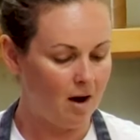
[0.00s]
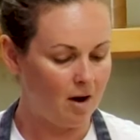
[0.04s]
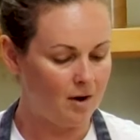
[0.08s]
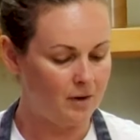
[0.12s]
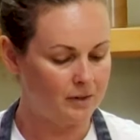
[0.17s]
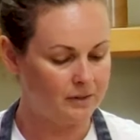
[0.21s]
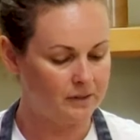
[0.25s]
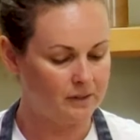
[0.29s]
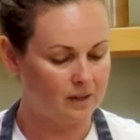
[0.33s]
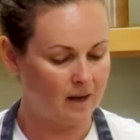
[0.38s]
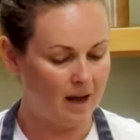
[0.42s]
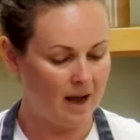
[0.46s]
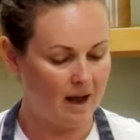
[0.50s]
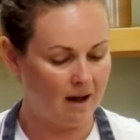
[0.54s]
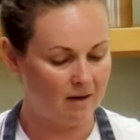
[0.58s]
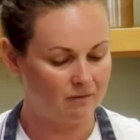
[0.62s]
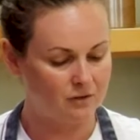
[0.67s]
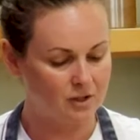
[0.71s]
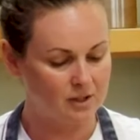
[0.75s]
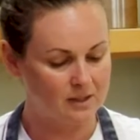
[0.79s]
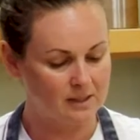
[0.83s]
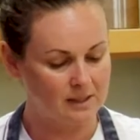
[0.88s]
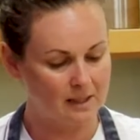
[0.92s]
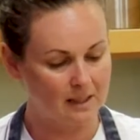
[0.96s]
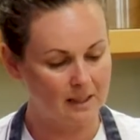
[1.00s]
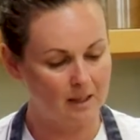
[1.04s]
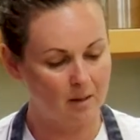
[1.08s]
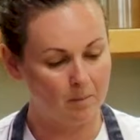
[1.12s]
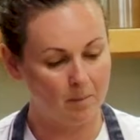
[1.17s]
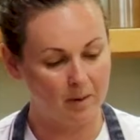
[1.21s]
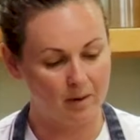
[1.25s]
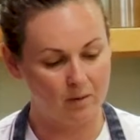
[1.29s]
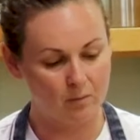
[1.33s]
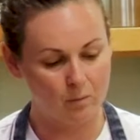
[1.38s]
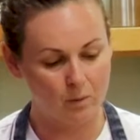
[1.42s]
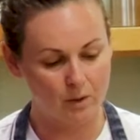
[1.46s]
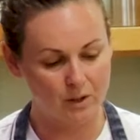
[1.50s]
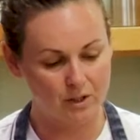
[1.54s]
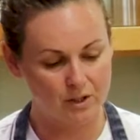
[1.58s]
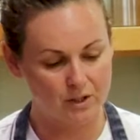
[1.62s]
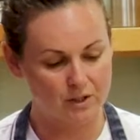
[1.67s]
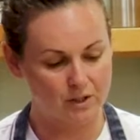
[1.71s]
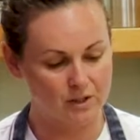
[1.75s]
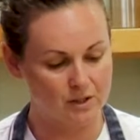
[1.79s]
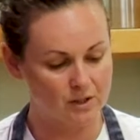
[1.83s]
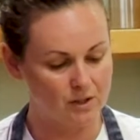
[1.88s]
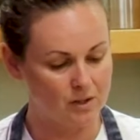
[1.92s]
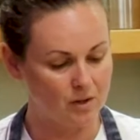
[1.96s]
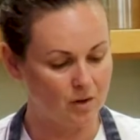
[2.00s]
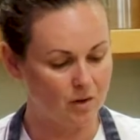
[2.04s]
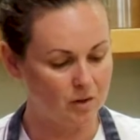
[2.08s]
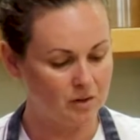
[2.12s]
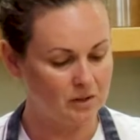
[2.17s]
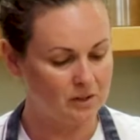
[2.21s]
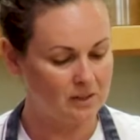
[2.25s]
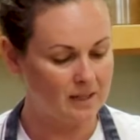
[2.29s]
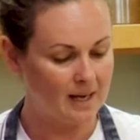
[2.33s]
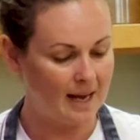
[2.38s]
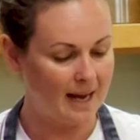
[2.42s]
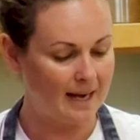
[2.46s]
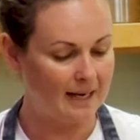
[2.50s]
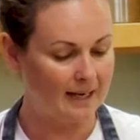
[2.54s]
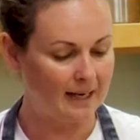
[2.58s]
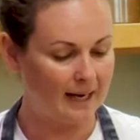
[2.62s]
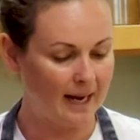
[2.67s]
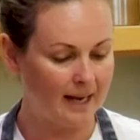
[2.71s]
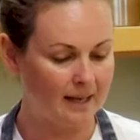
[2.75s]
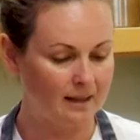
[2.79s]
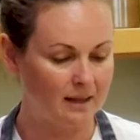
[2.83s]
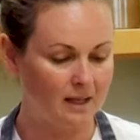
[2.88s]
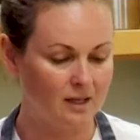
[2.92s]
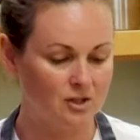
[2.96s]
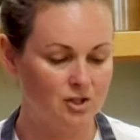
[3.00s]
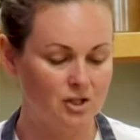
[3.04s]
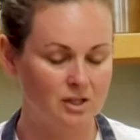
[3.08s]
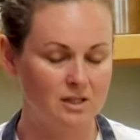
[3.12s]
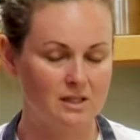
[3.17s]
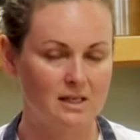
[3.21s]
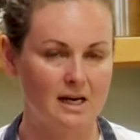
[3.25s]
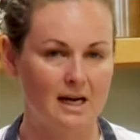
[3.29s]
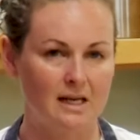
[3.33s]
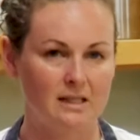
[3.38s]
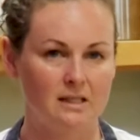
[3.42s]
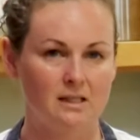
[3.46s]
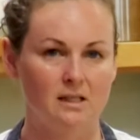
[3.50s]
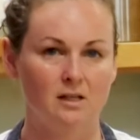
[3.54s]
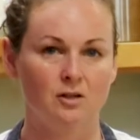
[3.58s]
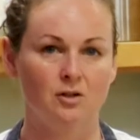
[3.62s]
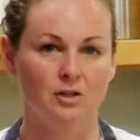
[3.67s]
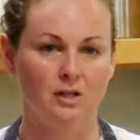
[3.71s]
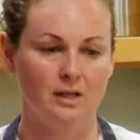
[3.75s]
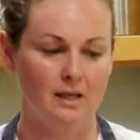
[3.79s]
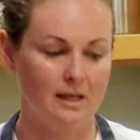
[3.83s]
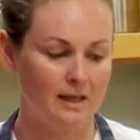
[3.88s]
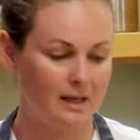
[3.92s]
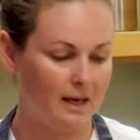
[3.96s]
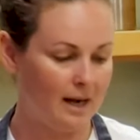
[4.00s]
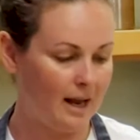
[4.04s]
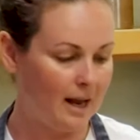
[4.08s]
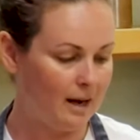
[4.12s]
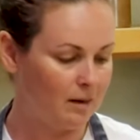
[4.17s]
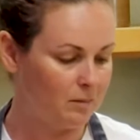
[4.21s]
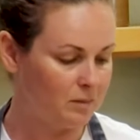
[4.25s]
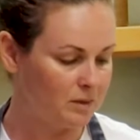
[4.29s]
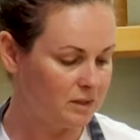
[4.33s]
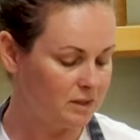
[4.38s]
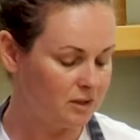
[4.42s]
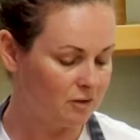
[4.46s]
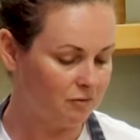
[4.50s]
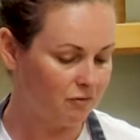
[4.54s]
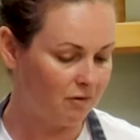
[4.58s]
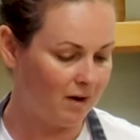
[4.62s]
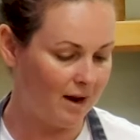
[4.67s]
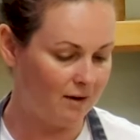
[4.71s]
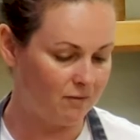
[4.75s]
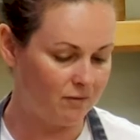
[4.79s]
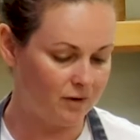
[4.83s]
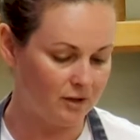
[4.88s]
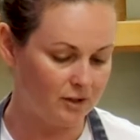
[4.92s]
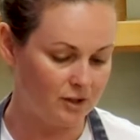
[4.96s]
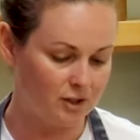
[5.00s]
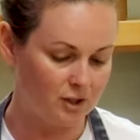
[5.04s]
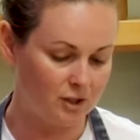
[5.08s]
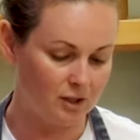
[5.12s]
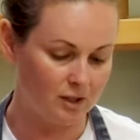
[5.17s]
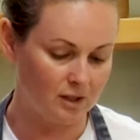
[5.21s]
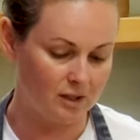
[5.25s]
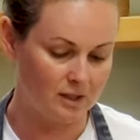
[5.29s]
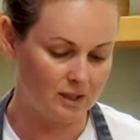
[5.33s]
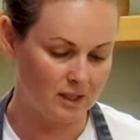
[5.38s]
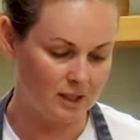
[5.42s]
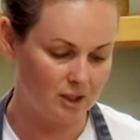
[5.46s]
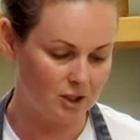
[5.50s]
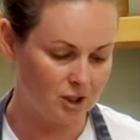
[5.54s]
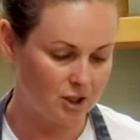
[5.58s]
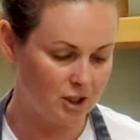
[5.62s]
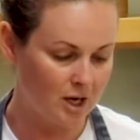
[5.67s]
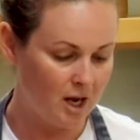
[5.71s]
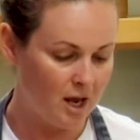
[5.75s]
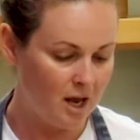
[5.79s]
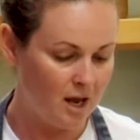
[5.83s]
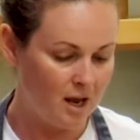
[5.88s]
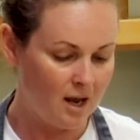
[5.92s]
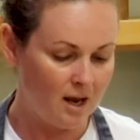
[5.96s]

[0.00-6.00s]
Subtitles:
I also have just a little bit of Worcestershire sauce, and again that just adds another little element of flavour to the dish.